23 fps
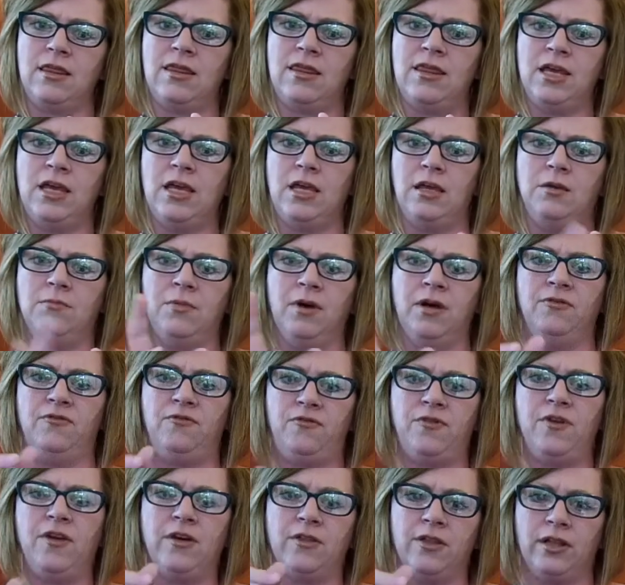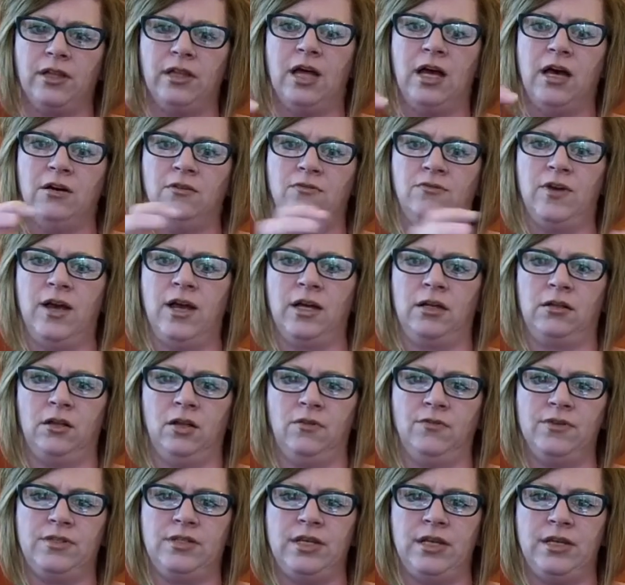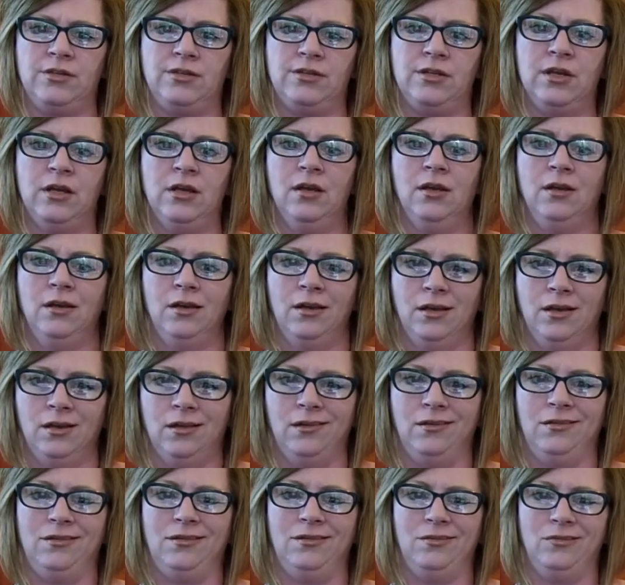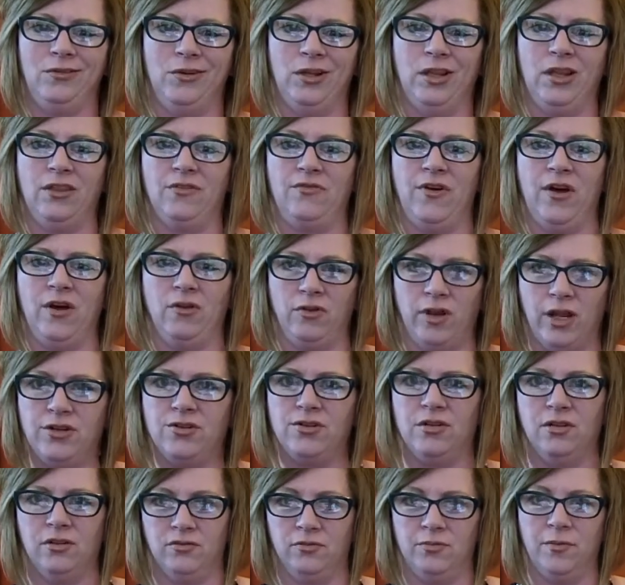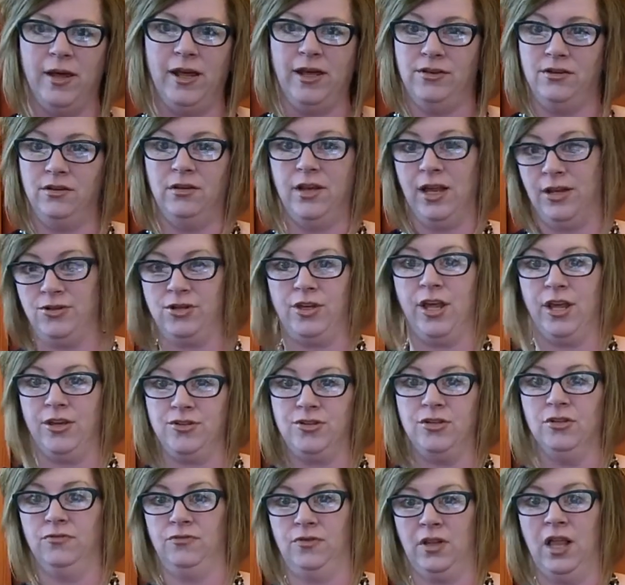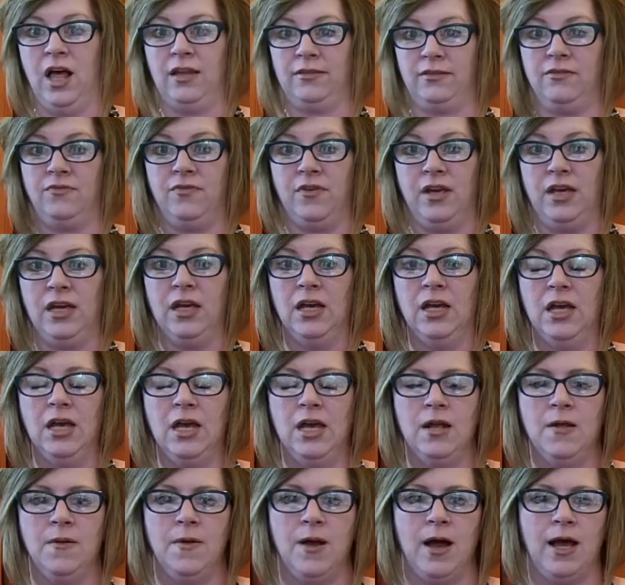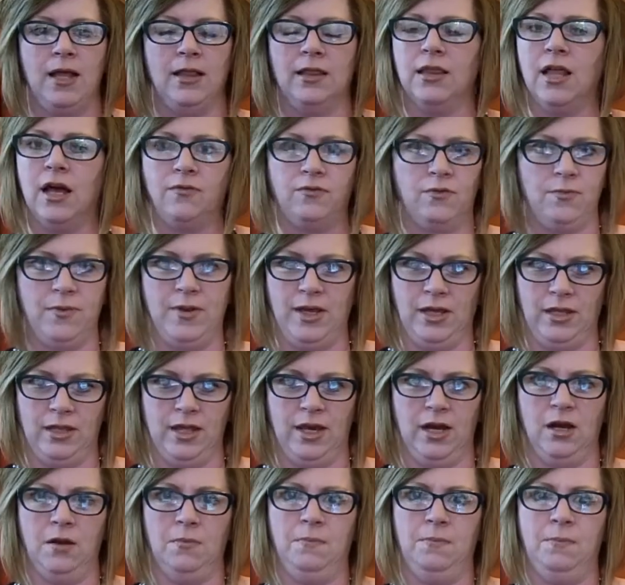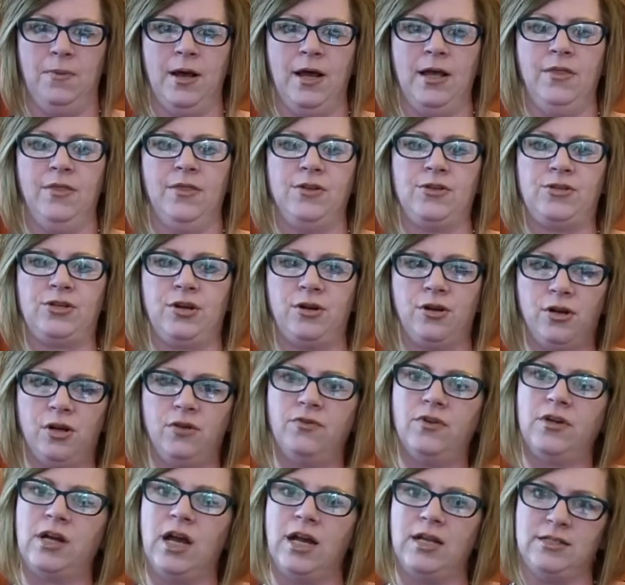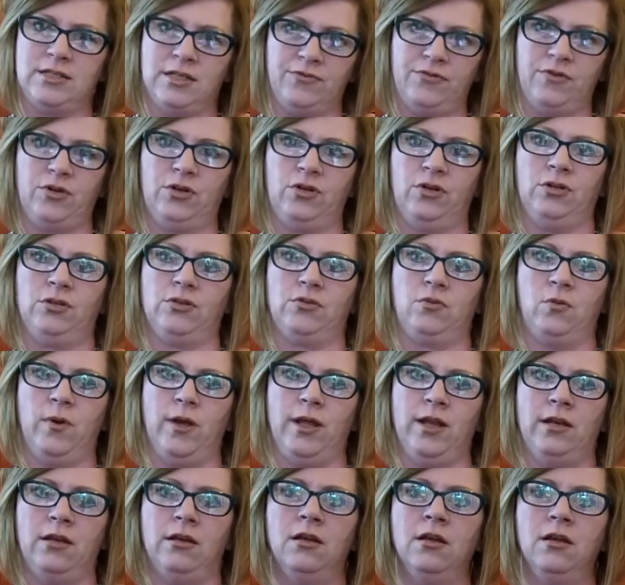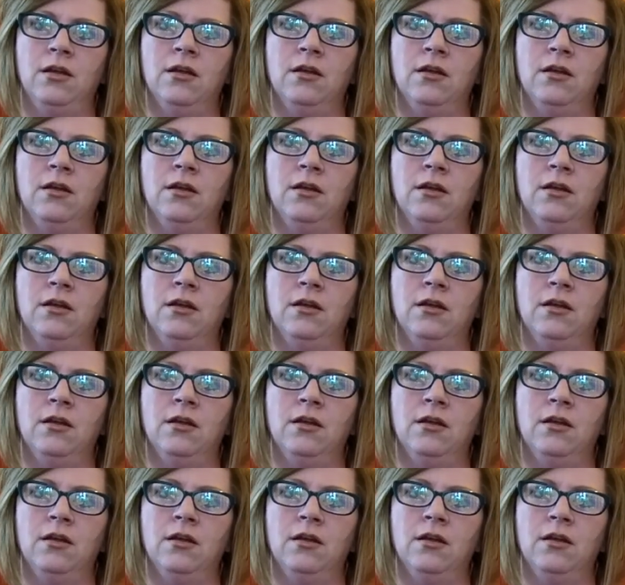theme of Feel the Love at Clovis East is really the foundation of my educational philosophy. I loved being there, but the turnover got difficult when